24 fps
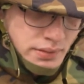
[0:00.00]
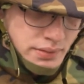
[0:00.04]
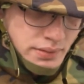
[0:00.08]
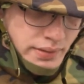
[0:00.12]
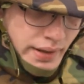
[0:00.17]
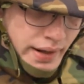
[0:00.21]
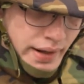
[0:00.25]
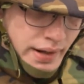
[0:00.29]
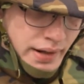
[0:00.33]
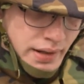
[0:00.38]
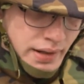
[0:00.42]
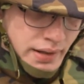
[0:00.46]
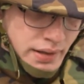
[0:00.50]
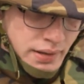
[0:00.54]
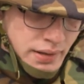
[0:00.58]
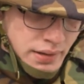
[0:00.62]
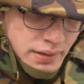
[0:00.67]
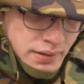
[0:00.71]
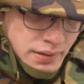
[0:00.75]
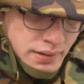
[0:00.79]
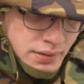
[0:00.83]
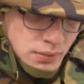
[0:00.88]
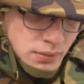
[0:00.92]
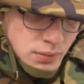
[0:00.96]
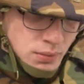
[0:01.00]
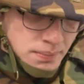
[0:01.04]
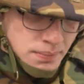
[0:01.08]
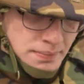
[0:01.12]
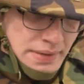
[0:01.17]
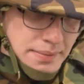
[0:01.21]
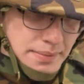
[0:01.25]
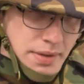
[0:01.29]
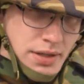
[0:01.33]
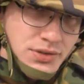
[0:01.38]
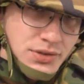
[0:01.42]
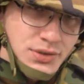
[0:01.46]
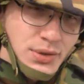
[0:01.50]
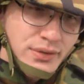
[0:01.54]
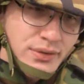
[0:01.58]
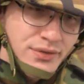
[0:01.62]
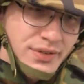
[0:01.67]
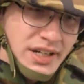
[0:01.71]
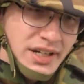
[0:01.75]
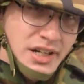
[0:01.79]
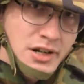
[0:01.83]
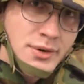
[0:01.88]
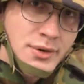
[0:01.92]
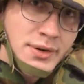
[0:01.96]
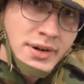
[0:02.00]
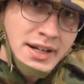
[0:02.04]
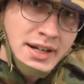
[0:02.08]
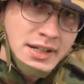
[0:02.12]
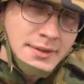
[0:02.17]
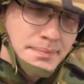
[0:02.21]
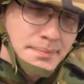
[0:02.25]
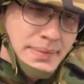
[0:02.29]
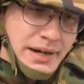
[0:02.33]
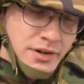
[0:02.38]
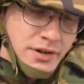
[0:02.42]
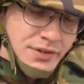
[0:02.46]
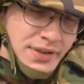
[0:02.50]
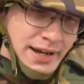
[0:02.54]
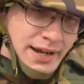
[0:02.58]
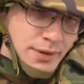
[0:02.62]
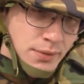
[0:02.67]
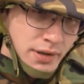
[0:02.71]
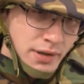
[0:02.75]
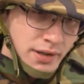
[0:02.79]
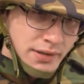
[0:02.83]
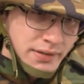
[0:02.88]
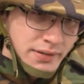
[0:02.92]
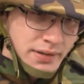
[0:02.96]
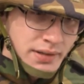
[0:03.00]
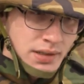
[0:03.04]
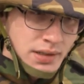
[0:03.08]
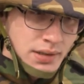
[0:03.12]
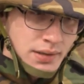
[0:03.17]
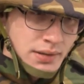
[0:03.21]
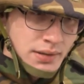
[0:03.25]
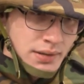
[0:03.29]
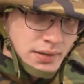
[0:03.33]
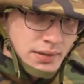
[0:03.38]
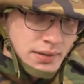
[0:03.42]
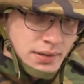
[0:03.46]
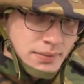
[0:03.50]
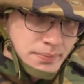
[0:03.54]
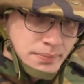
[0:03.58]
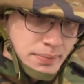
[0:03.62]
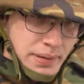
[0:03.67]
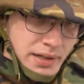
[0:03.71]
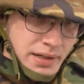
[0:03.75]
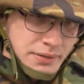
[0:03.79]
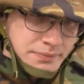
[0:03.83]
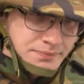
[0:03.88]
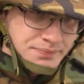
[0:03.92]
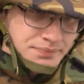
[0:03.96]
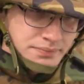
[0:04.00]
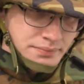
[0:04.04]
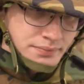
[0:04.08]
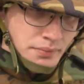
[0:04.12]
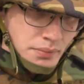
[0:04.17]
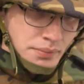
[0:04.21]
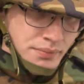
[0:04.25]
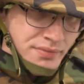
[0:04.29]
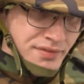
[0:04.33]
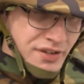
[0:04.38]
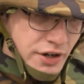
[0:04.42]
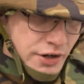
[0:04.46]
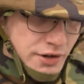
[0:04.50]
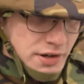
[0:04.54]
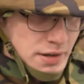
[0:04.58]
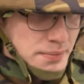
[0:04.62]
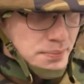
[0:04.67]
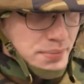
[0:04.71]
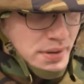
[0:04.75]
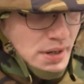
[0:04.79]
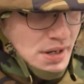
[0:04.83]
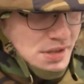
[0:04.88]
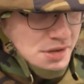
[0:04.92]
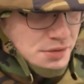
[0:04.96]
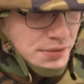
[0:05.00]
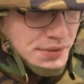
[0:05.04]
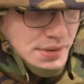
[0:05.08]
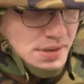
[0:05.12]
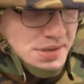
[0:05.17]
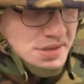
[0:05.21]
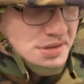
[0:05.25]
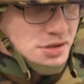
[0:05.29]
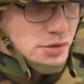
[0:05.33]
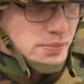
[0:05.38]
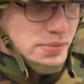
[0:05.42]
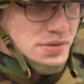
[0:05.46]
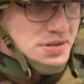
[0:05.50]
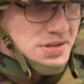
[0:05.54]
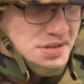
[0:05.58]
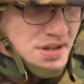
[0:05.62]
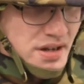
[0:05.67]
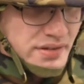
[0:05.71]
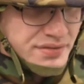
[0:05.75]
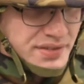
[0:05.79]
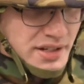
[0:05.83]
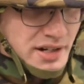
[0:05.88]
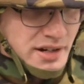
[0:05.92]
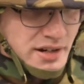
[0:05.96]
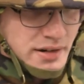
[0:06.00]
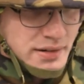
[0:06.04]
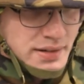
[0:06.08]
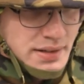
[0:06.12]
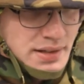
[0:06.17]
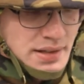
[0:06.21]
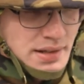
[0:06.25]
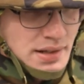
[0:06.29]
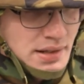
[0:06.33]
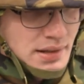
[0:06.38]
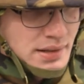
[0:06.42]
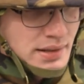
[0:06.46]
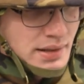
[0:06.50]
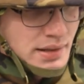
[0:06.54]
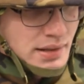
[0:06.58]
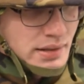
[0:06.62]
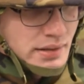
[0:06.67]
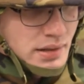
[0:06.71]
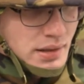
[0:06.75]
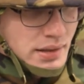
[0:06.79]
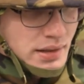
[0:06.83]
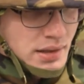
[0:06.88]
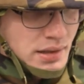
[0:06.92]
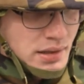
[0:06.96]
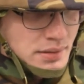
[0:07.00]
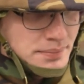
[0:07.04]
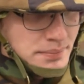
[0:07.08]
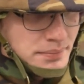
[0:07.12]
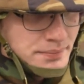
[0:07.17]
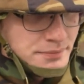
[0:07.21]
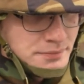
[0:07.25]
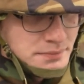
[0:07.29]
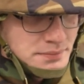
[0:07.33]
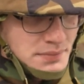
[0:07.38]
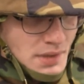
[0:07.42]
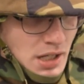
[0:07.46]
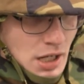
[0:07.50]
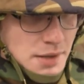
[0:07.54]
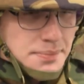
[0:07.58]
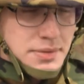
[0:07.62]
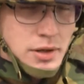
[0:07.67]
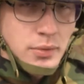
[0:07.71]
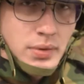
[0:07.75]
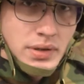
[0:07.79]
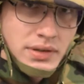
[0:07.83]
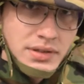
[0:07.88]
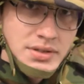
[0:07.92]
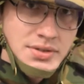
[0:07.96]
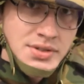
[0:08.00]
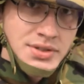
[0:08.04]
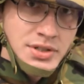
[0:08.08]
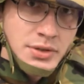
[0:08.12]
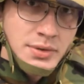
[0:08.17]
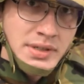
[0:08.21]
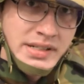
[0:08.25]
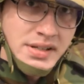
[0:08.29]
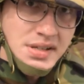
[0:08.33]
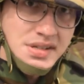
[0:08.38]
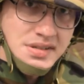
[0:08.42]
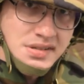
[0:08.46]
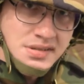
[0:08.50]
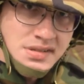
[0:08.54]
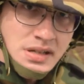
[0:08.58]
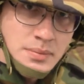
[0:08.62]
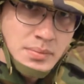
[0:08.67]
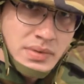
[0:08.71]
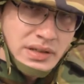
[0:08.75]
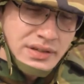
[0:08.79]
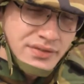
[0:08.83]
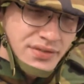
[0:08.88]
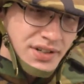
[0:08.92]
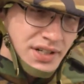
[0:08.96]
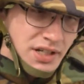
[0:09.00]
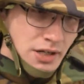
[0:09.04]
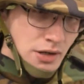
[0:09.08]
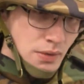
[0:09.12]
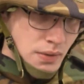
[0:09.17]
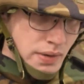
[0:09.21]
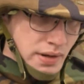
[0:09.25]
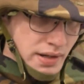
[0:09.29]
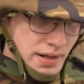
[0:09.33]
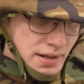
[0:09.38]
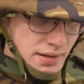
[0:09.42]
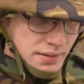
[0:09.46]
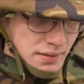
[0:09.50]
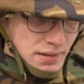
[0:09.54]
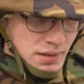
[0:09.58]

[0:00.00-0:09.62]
And maybe I'll do a video where I compare that one, but very impressed with this super soft air. I'd be willing to do a disassembly video on it,